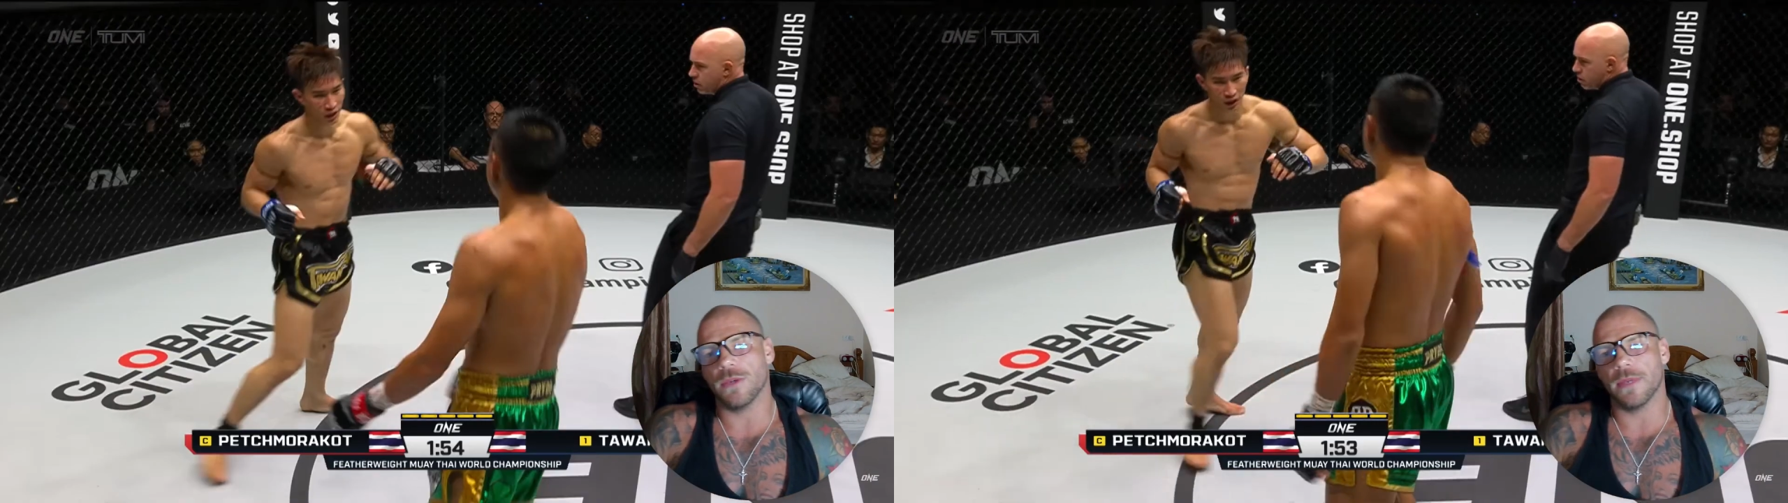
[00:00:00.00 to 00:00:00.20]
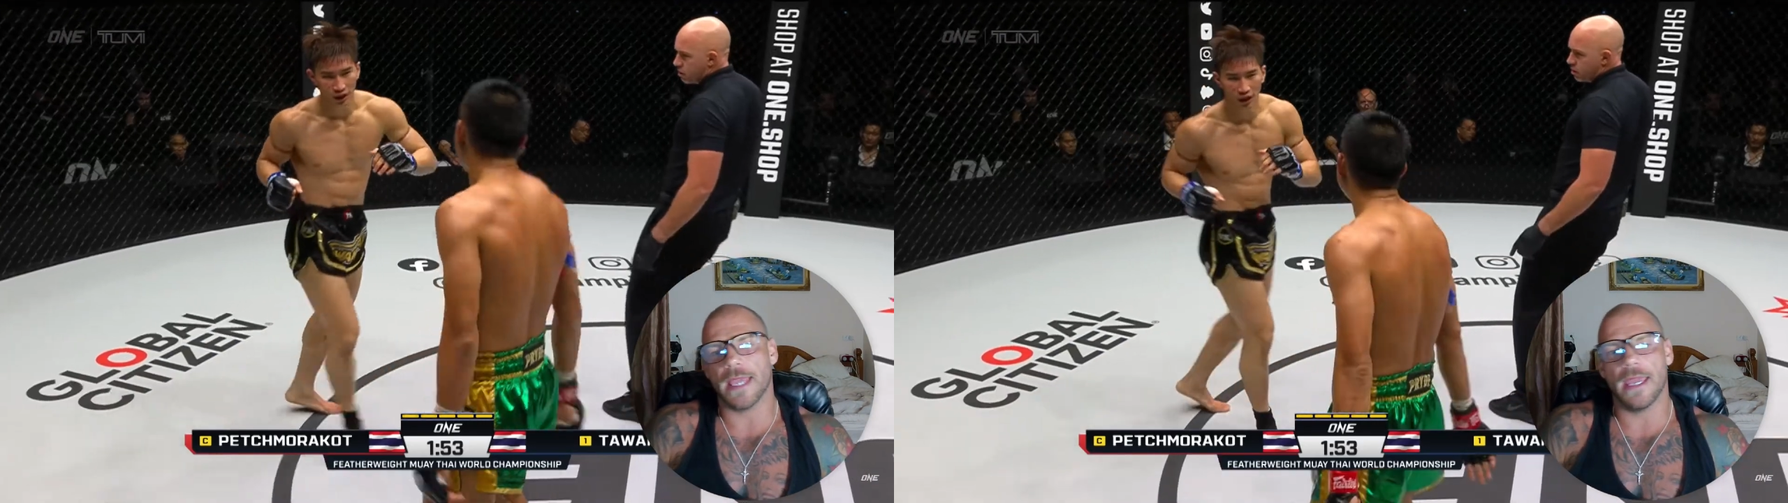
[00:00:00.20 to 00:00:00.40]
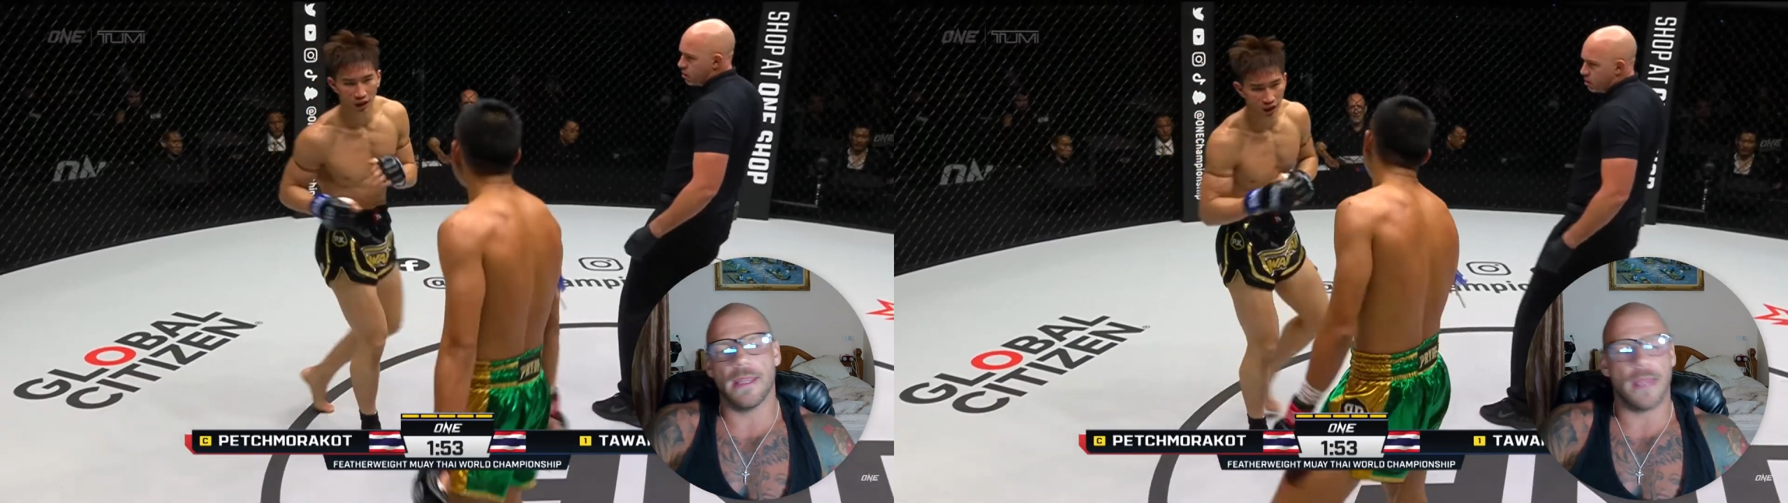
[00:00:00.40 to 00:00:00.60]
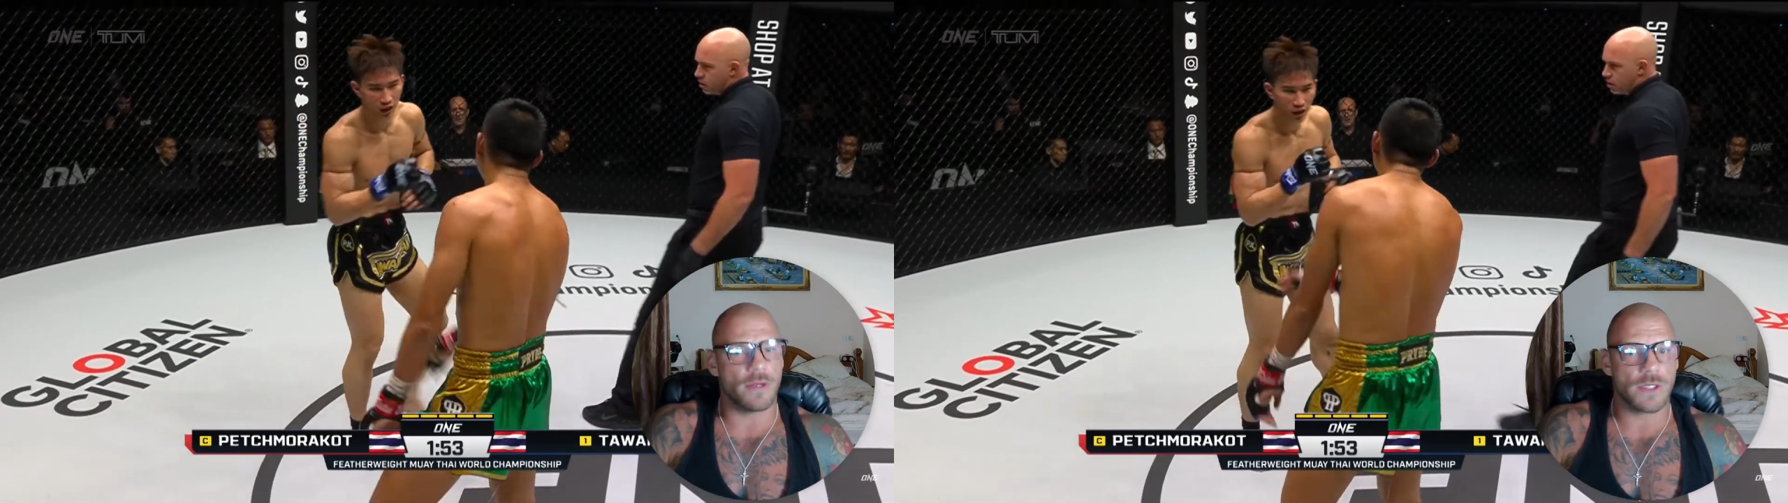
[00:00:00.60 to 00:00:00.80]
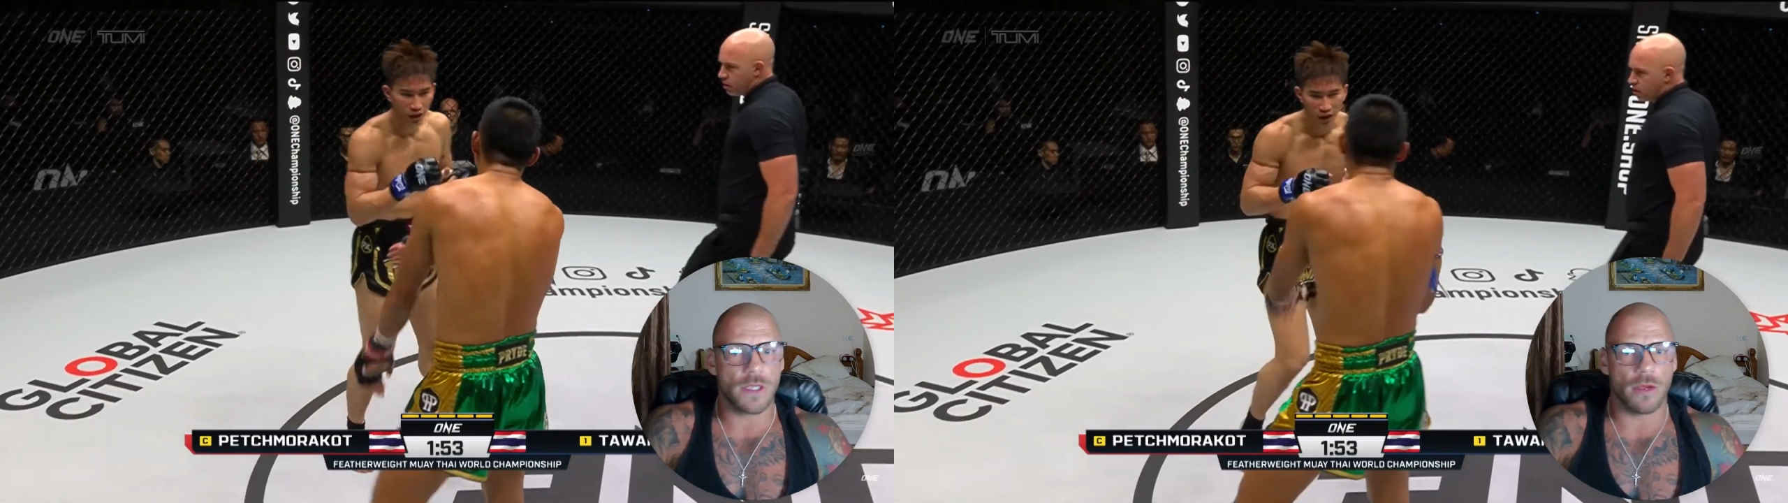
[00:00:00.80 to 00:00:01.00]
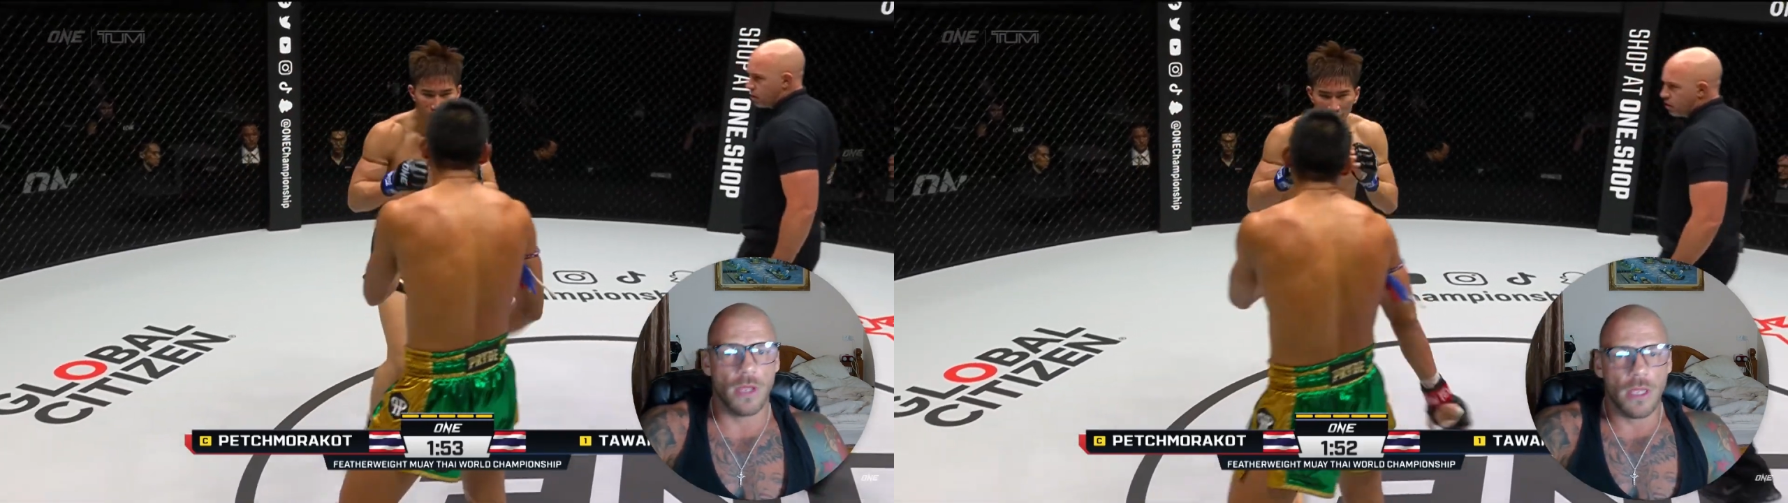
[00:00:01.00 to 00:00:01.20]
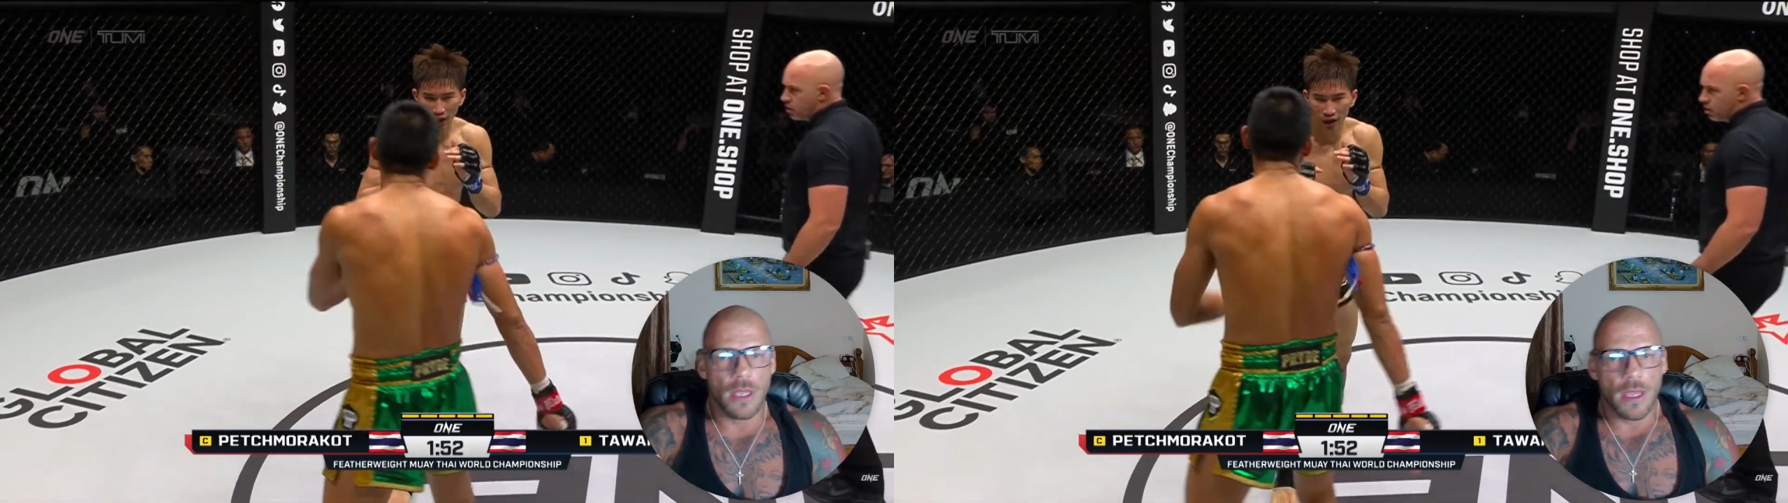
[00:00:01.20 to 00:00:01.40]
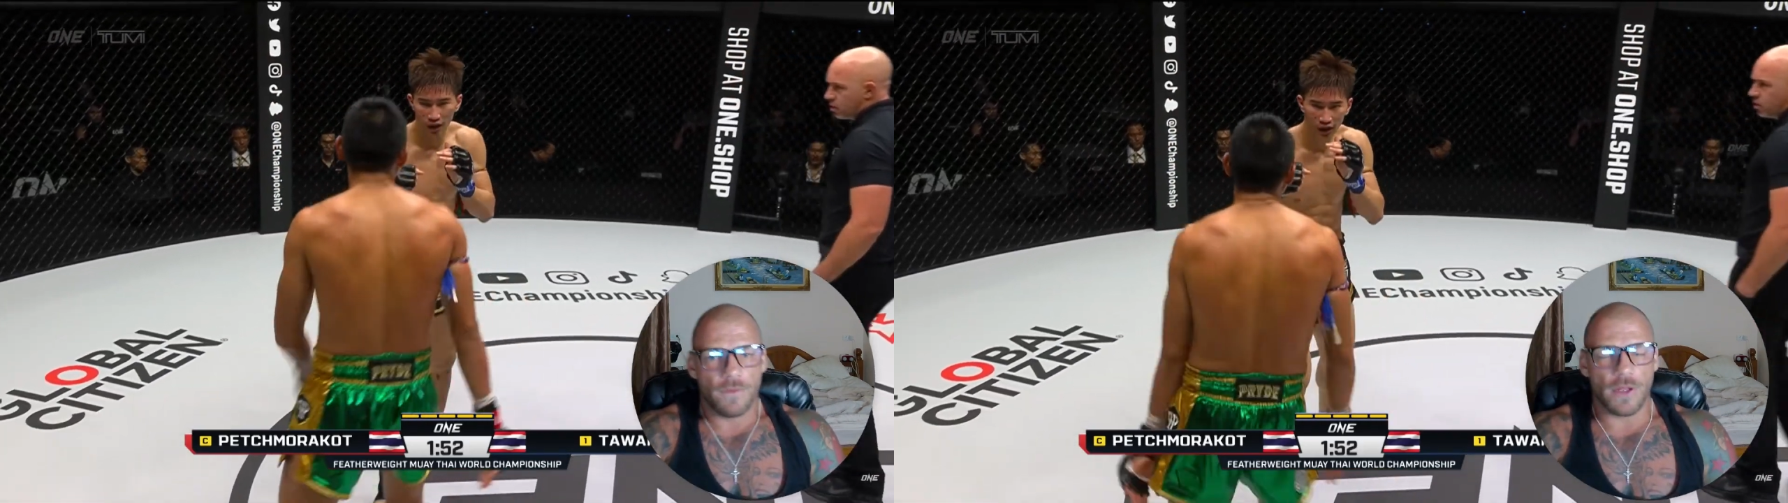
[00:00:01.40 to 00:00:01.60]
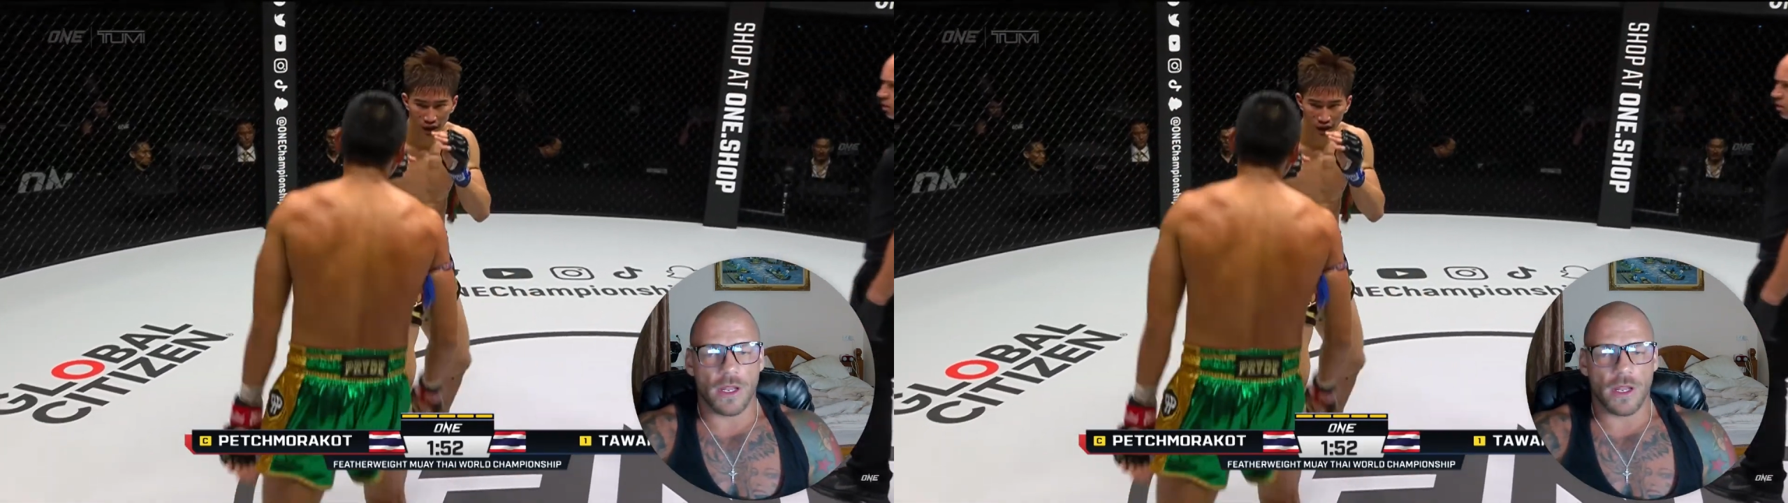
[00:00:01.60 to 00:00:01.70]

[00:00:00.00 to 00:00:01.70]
a day now. So if